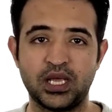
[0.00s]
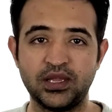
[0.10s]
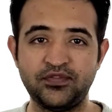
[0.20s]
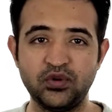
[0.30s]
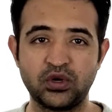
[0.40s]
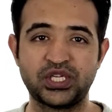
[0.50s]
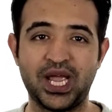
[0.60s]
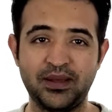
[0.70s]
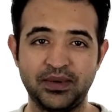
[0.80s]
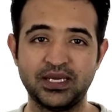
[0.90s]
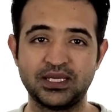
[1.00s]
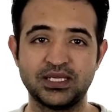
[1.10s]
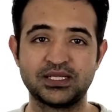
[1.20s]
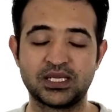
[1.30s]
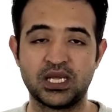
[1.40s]
If your cabinet
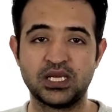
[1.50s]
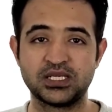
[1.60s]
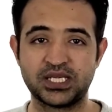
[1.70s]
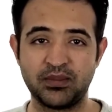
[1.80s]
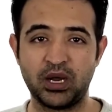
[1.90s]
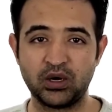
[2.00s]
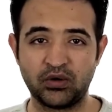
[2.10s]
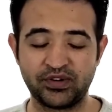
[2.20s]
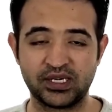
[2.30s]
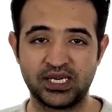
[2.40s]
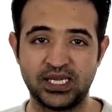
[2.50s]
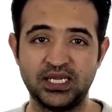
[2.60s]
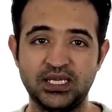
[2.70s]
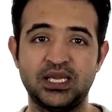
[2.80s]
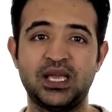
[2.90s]
is semi-overlay